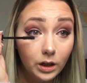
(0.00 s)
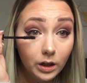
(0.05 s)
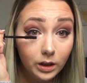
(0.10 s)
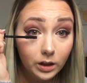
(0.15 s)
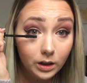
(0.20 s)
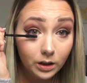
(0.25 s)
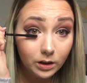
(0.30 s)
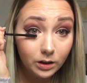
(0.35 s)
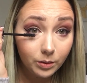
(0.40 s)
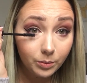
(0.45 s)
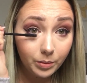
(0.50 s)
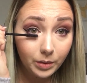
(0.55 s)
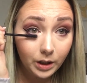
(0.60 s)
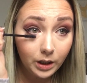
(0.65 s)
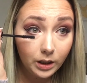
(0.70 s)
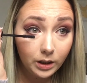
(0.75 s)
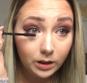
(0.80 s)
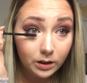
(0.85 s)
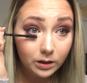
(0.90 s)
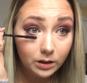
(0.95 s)
And then on the
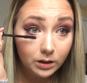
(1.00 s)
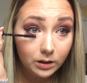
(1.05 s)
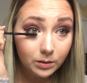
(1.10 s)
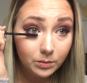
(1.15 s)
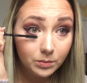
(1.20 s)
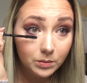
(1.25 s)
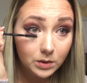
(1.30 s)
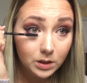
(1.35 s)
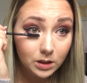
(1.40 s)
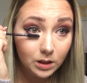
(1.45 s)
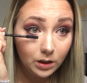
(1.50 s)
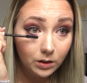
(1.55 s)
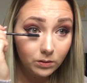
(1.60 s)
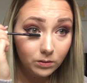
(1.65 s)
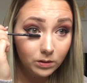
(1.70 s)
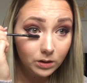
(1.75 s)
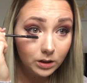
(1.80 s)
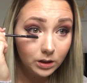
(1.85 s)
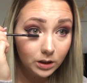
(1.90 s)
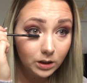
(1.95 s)
bottoms, I
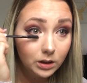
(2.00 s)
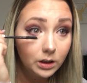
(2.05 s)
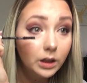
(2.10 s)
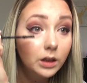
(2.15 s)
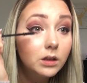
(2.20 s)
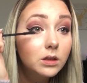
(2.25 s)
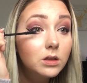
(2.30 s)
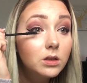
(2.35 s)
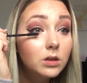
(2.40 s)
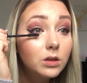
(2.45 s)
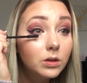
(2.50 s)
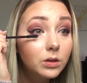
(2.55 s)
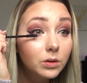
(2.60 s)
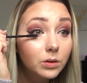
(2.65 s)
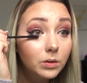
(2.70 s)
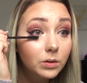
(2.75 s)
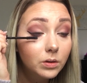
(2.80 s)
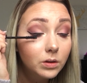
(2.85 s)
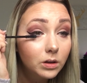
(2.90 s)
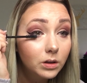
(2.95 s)
really like
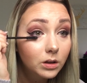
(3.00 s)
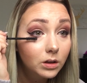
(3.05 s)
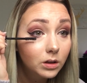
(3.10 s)
to